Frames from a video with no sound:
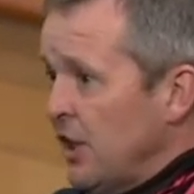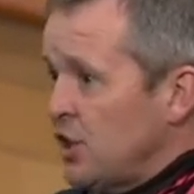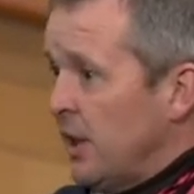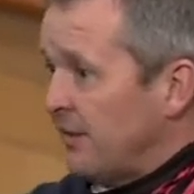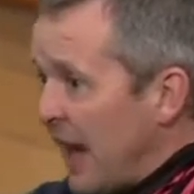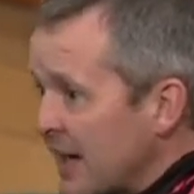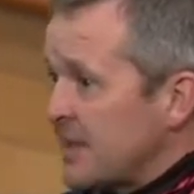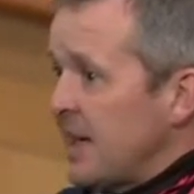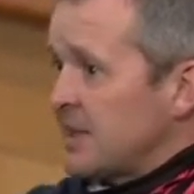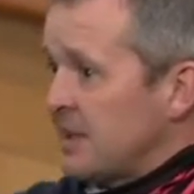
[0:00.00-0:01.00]
to have
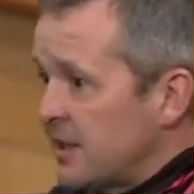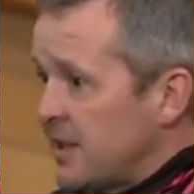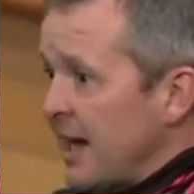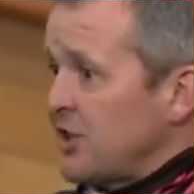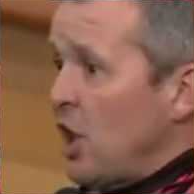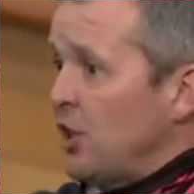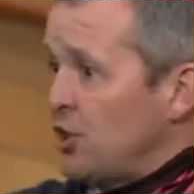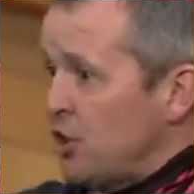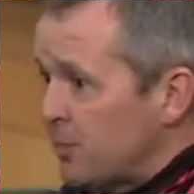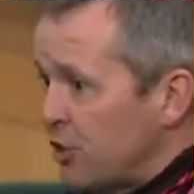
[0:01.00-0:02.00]
access to the
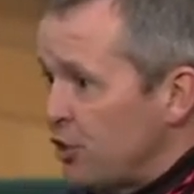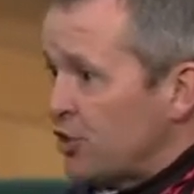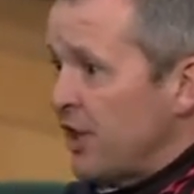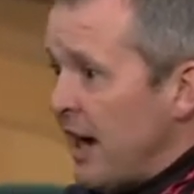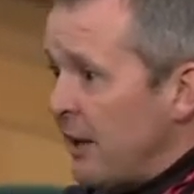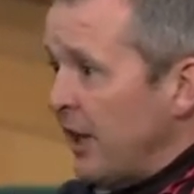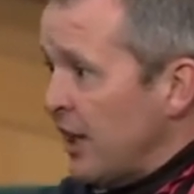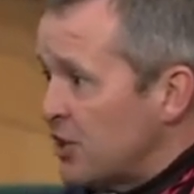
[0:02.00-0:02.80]
technology to produce generic